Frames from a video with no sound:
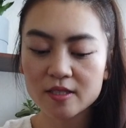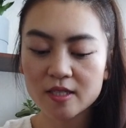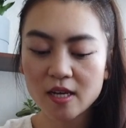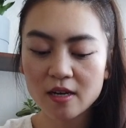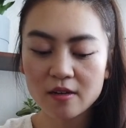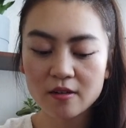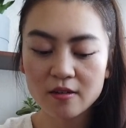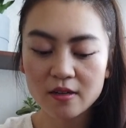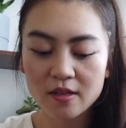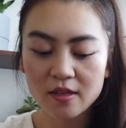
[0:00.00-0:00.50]

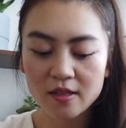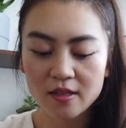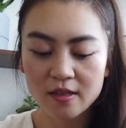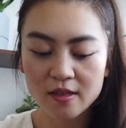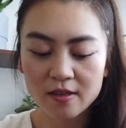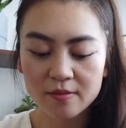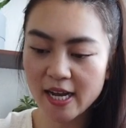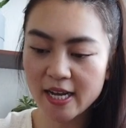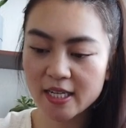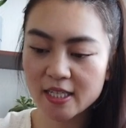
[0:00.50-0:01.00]

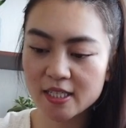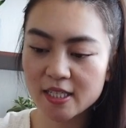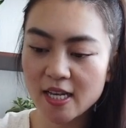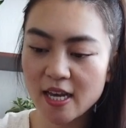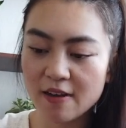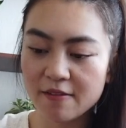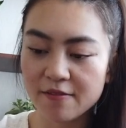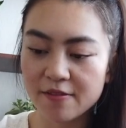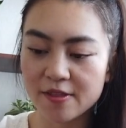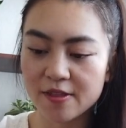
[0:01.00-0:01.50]
So I
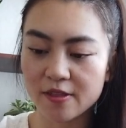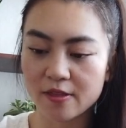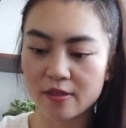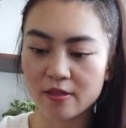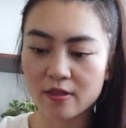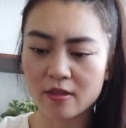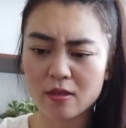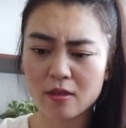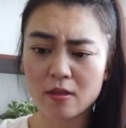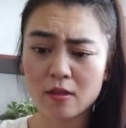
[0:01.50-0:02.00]
actually have
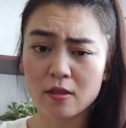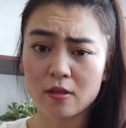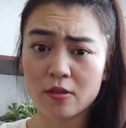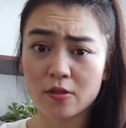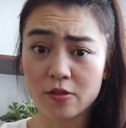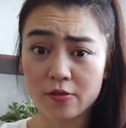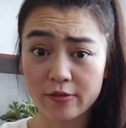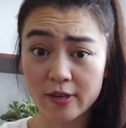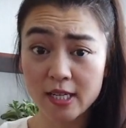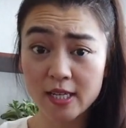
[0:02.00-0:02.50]

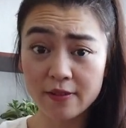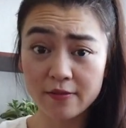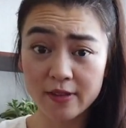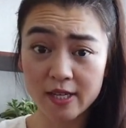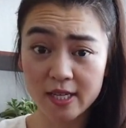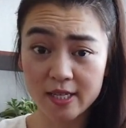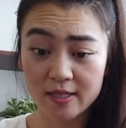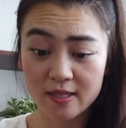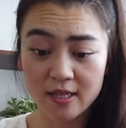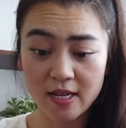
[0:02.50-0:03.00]
three
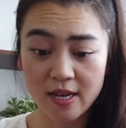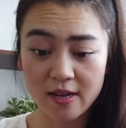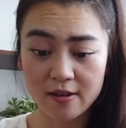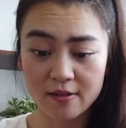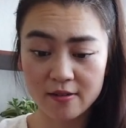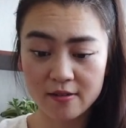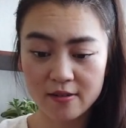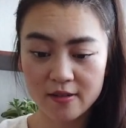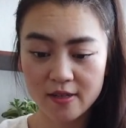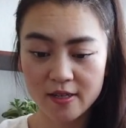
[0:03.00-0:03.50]
of these
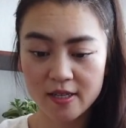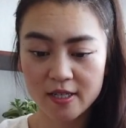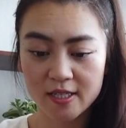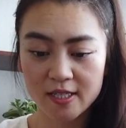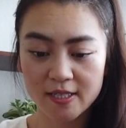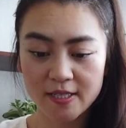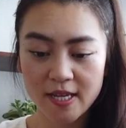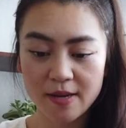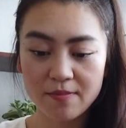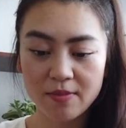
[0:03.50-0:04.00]
now
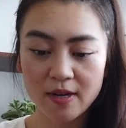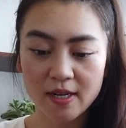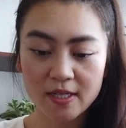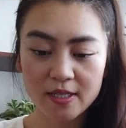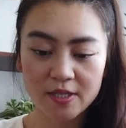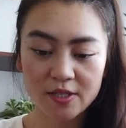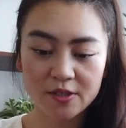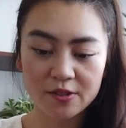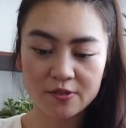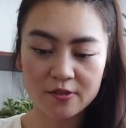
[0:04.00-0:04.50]
because I
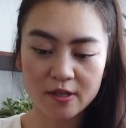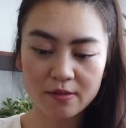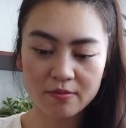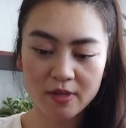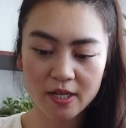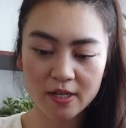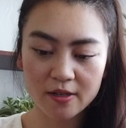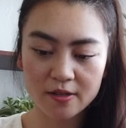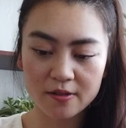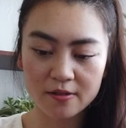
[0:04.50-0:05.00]
bought two
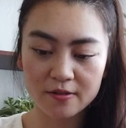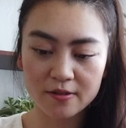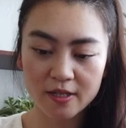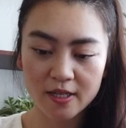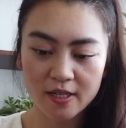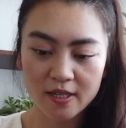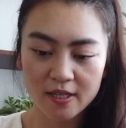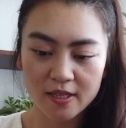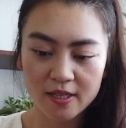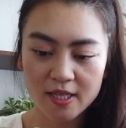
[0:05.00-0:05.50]
on my
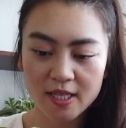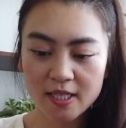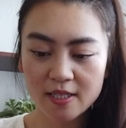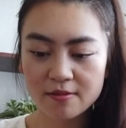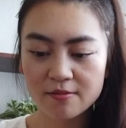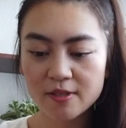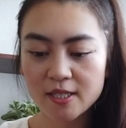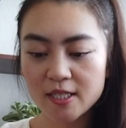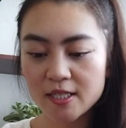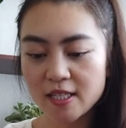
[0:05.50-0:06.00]
own.
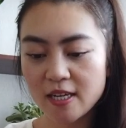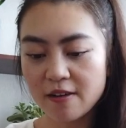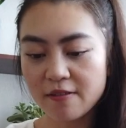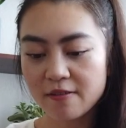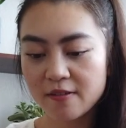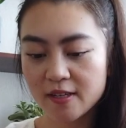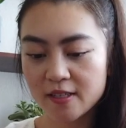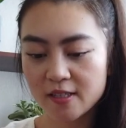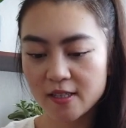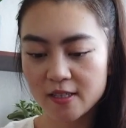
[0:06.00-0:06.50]
This one
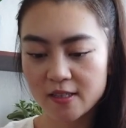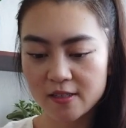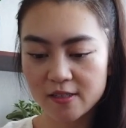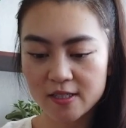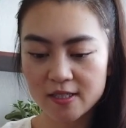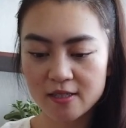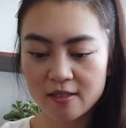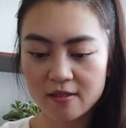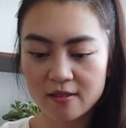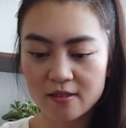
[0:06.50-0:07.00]
definitely
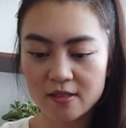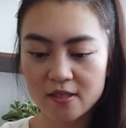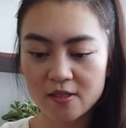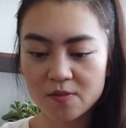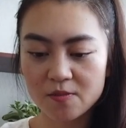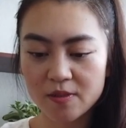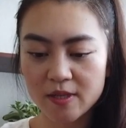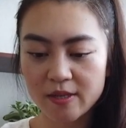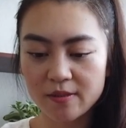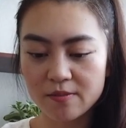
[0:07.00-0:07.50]
looks a
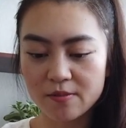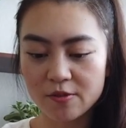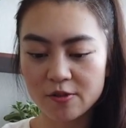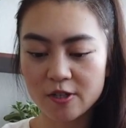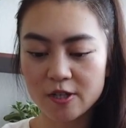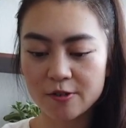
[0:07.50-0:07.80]
little bit